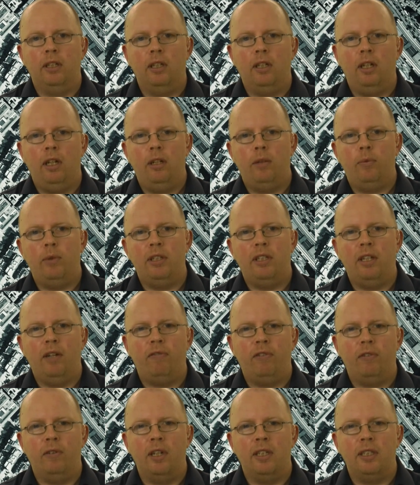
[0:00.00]
and how do we
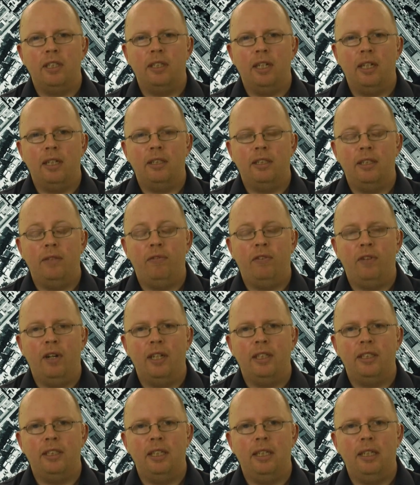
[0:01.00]

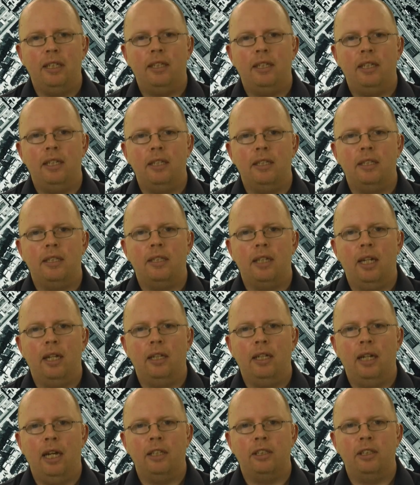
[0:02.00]
differentiate his
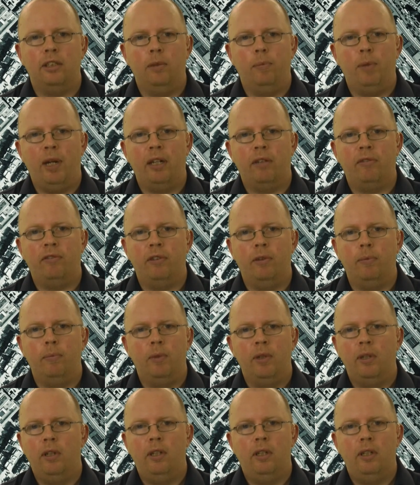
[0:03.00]
national bank
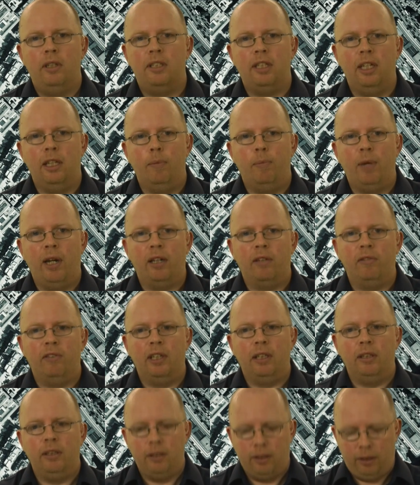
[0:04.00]
from, say, the Bank of
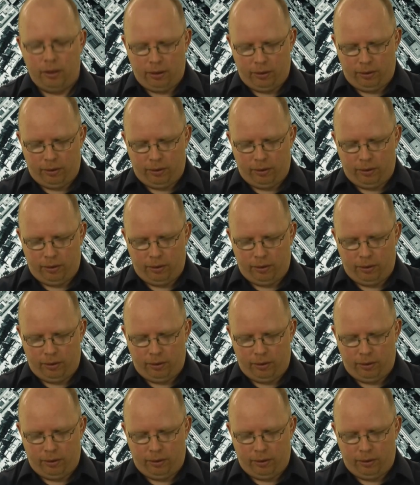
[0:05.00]
England?